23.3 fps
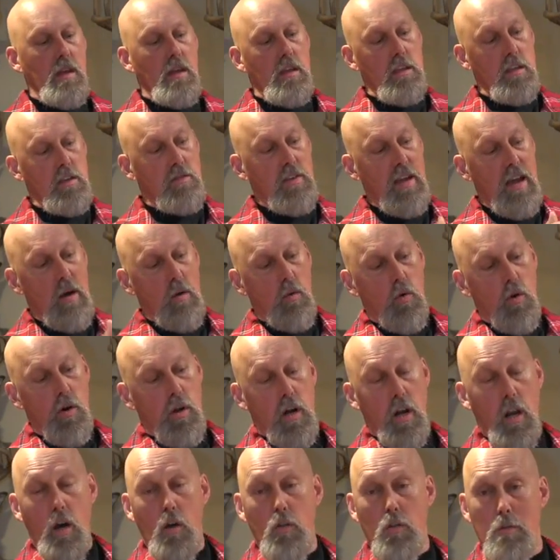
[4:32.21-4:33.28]
You've got one
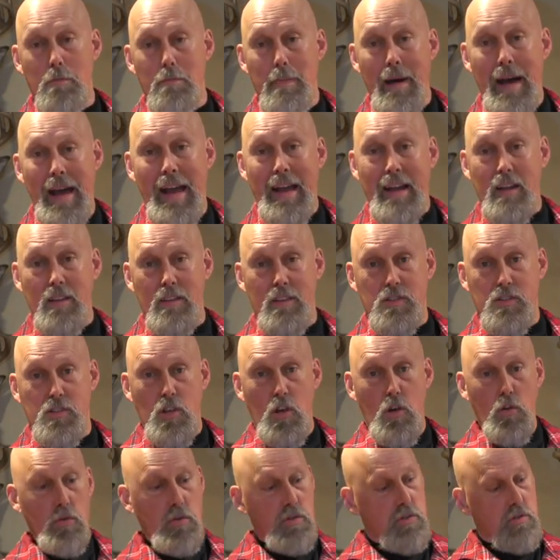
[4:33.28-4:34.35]
along the back of the
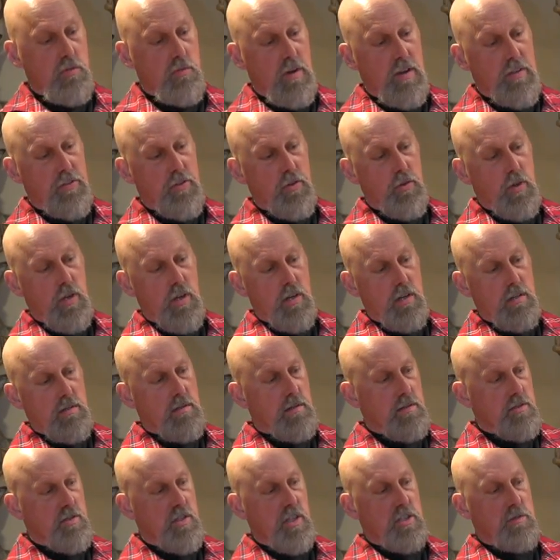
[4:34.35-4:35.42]
shoulders, right through here,
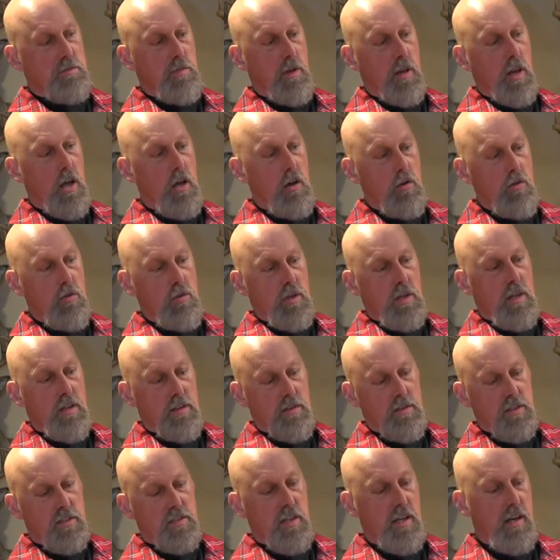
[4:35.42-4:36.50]
just below
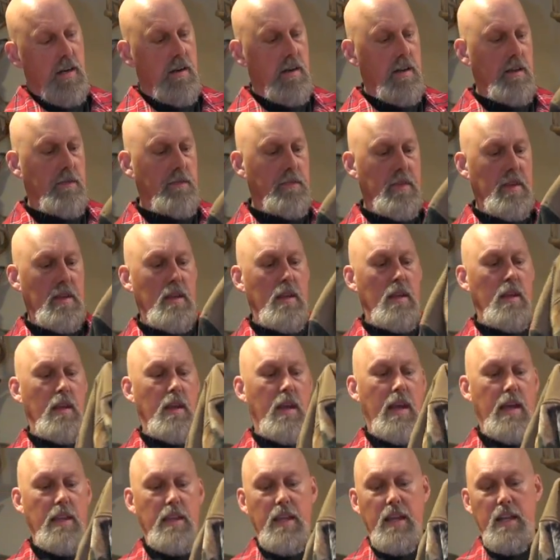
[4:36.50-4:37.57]
this area.
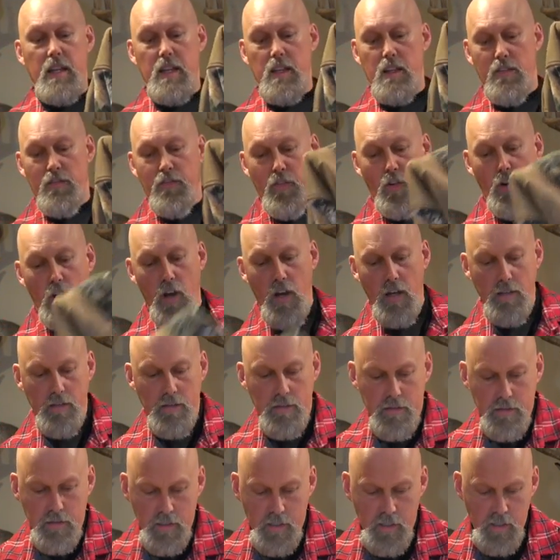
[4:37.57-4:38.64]
And then in the front,
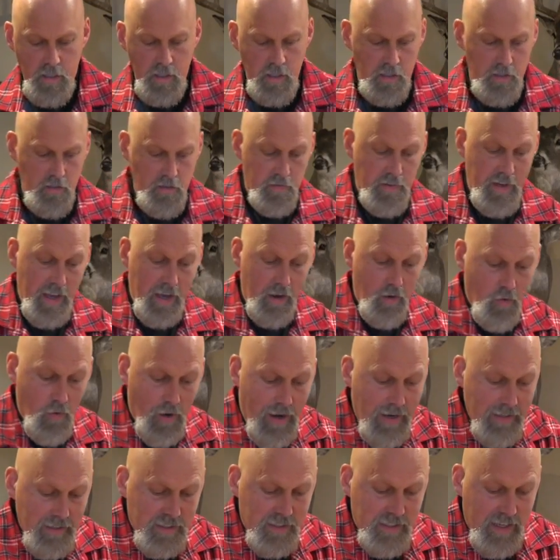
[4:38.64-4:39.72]
you've got a
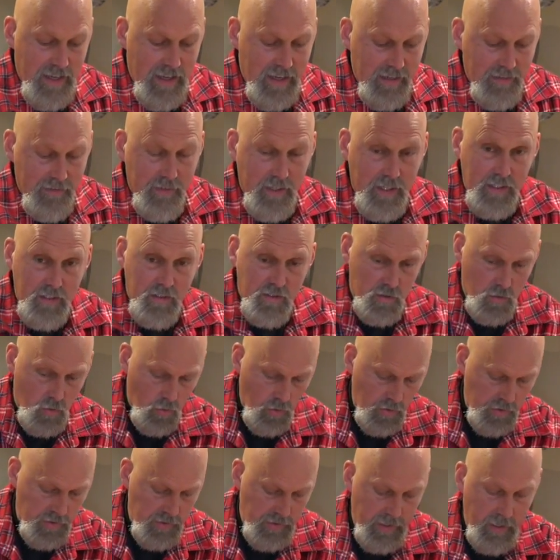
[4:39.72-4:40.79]
right side heat
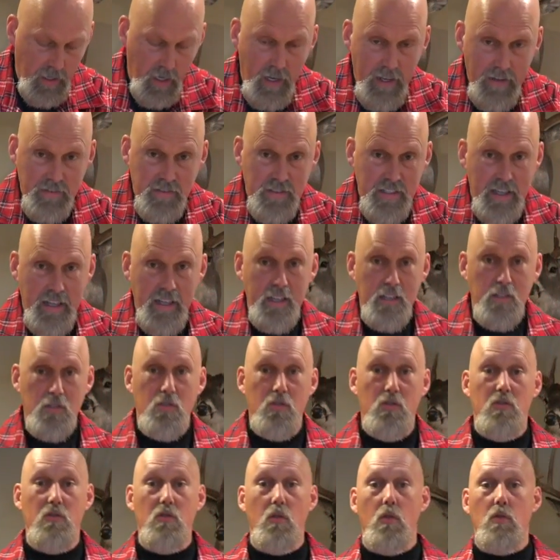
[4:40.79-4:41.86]
source and a left side
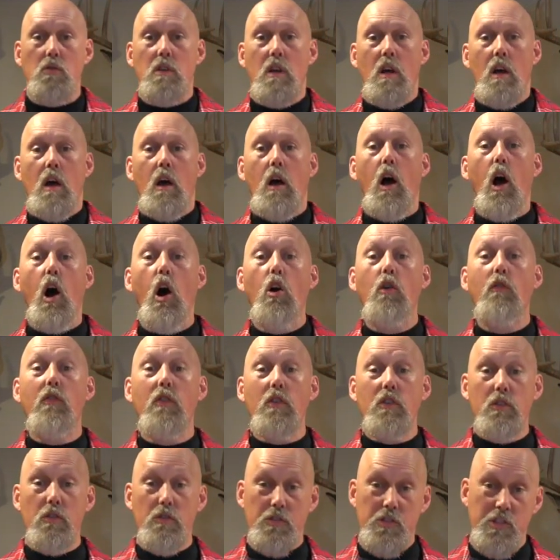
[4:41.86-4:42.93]
heat source
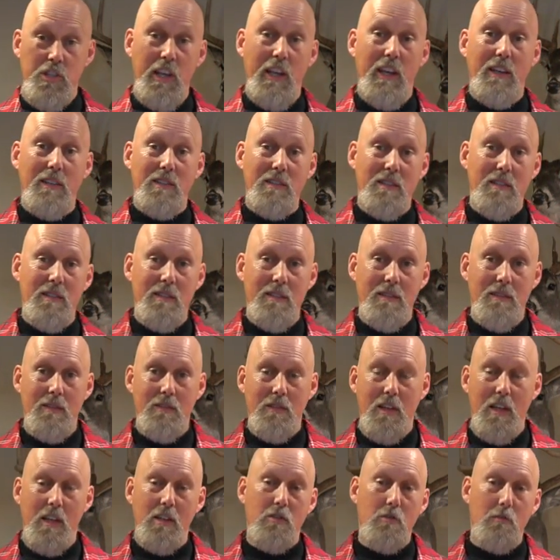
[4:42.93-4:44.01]
over your chest.
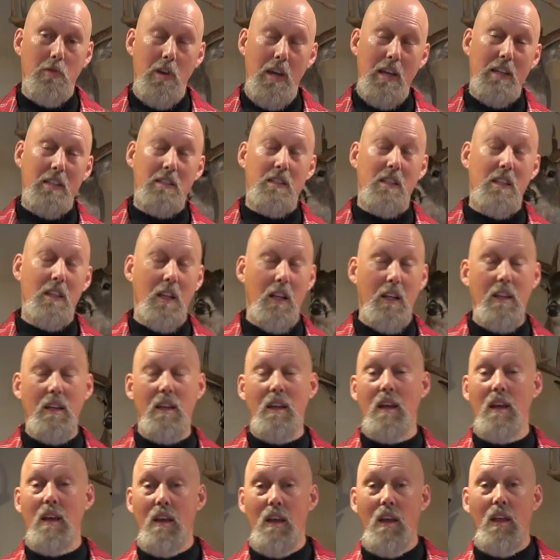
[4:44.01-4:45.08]
Okay, so basically
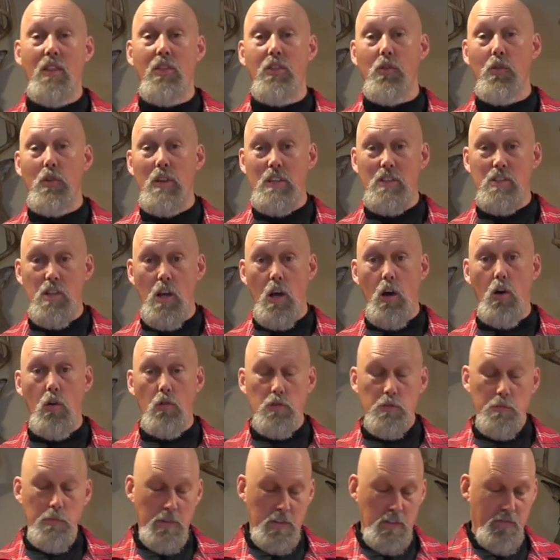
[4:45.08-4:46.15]
3
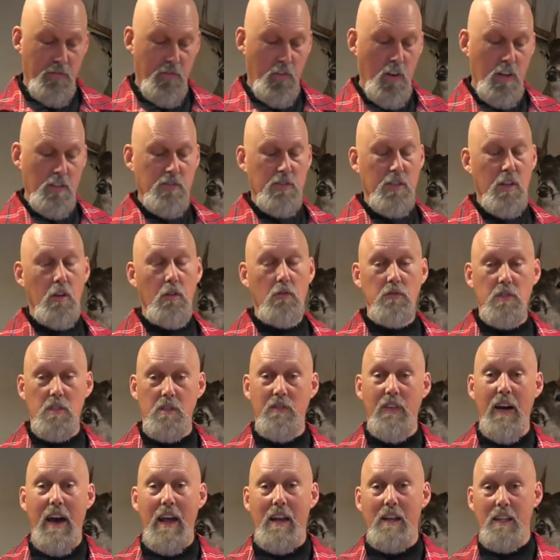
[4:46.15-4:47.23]
zones, but the front zone's
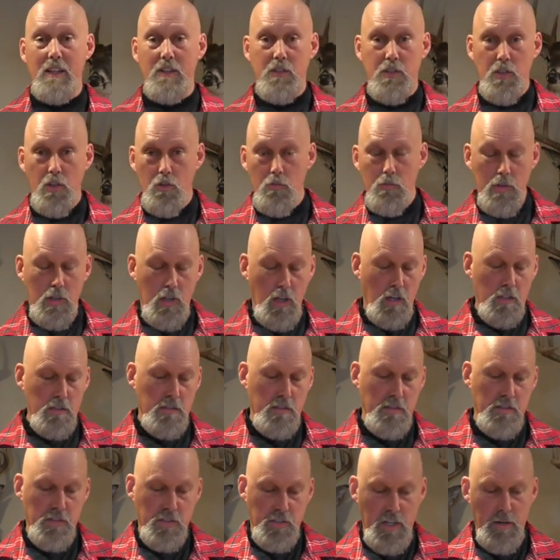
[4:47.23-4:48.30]
divided in 2 because
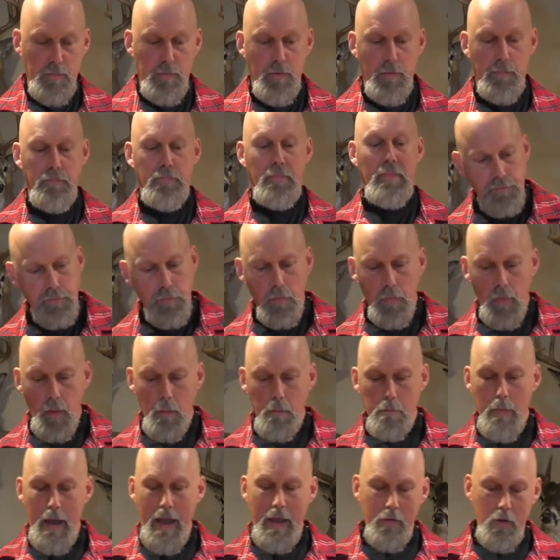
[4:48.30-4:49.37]
of the zipper.
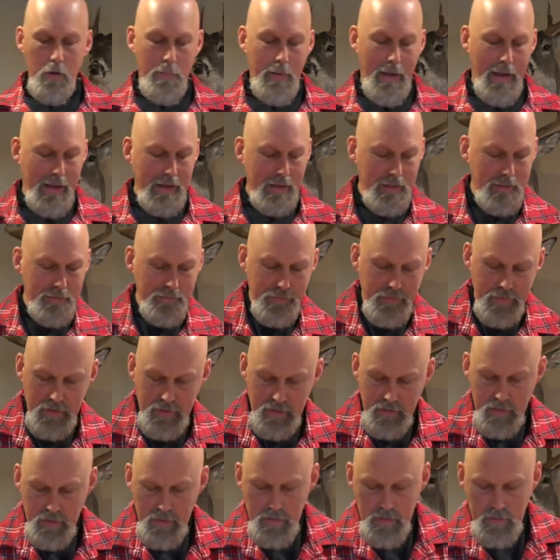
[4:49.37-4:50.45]
Battery pack.
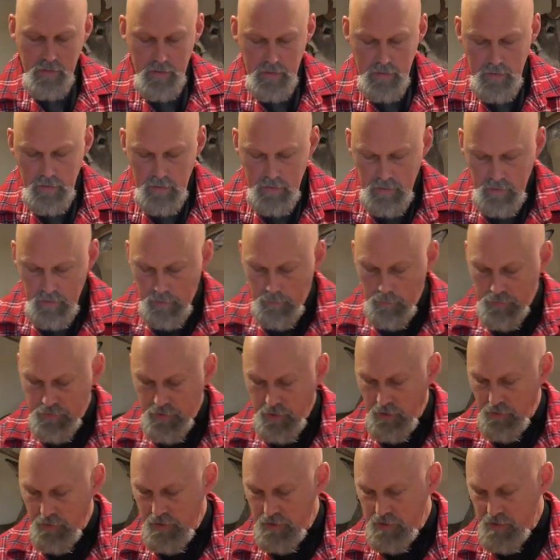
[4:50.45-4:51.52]
We'll
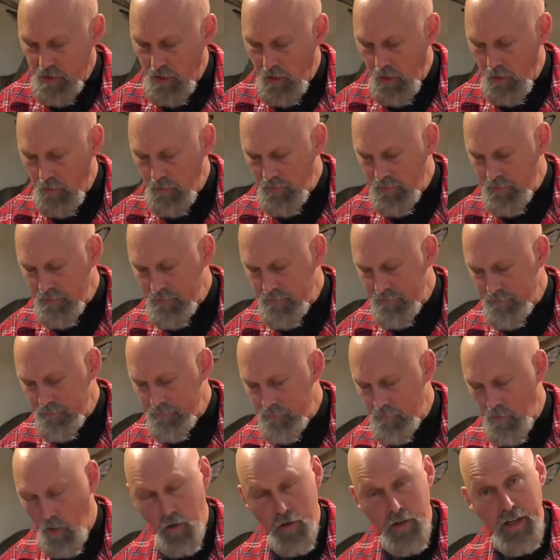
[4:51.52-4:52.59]
turn this off.
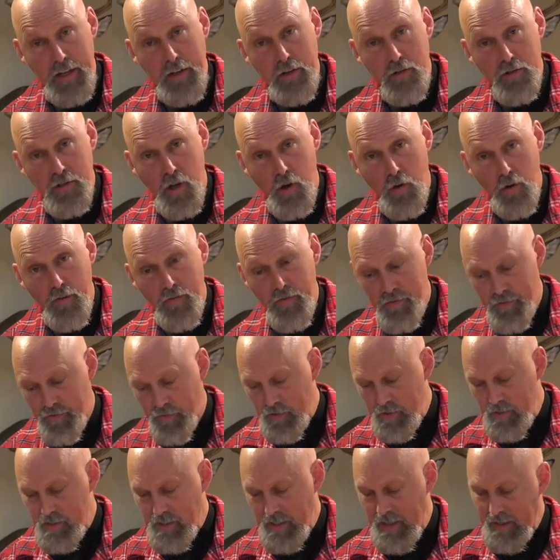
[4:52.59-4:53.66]
All you gotta do is hold it for
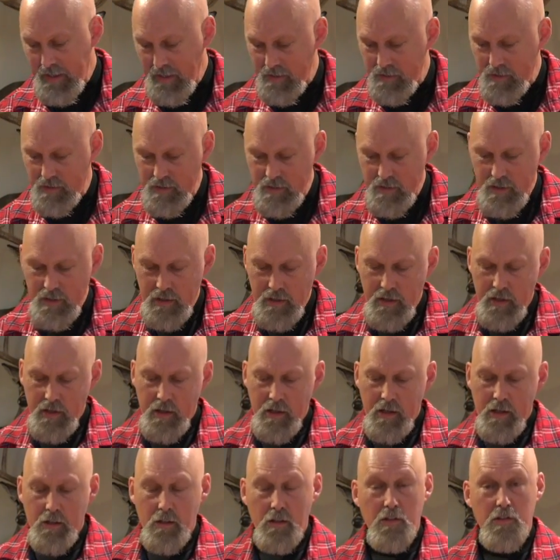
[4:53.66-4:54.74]
3 seconds.
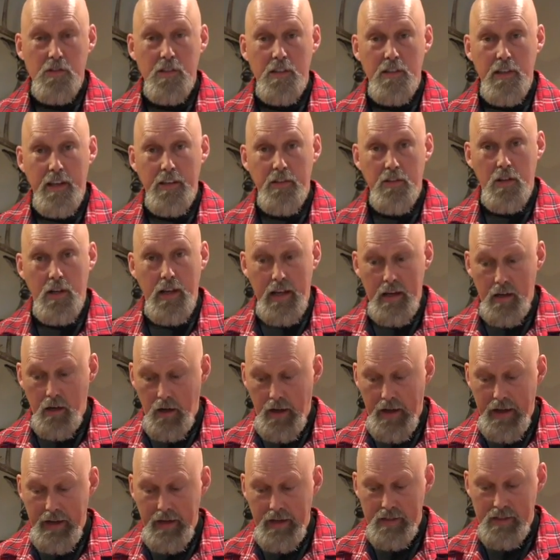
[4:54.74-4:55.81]
You can see the indicator
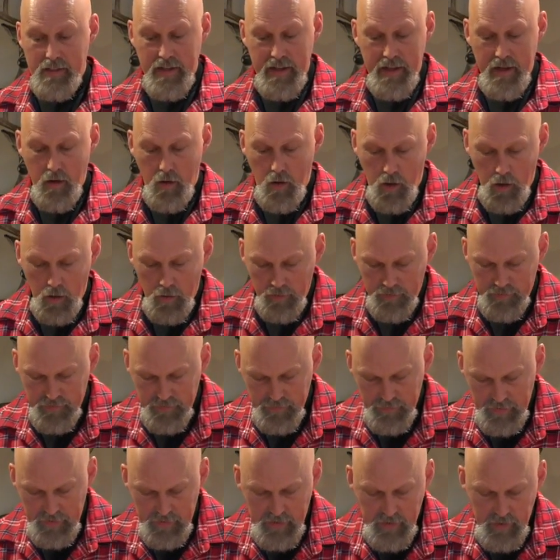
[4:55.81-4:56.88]
light is now
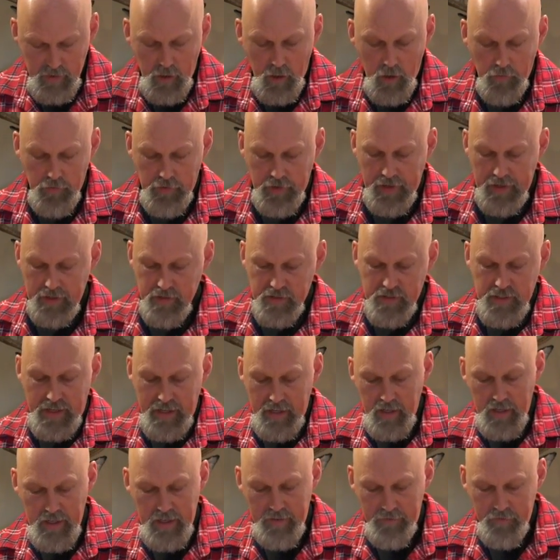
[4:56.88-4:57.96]
off. On the
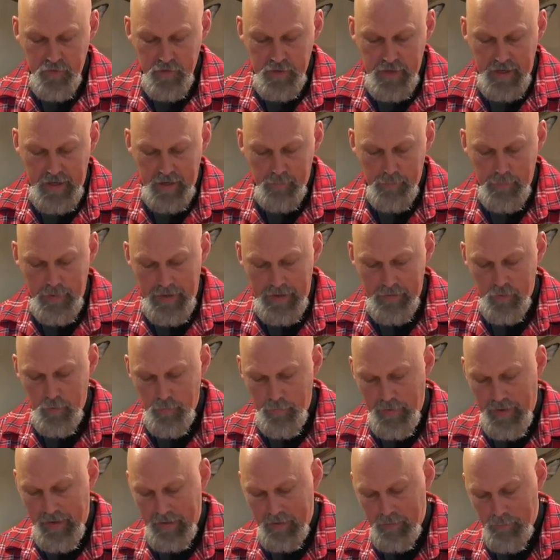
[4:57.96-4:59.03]
inside left, you've got a battery
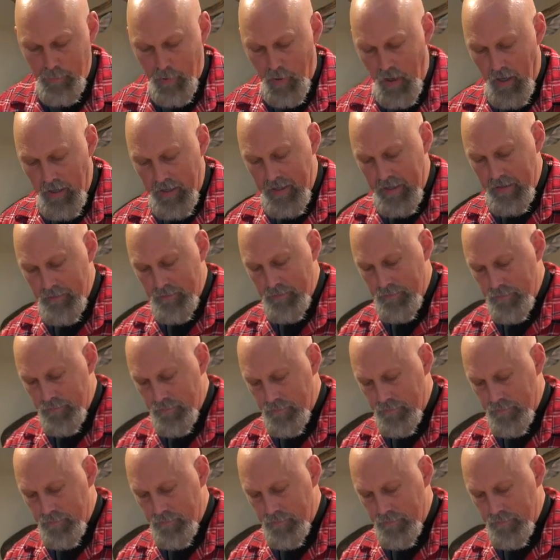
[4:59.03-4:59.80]
pack pocket.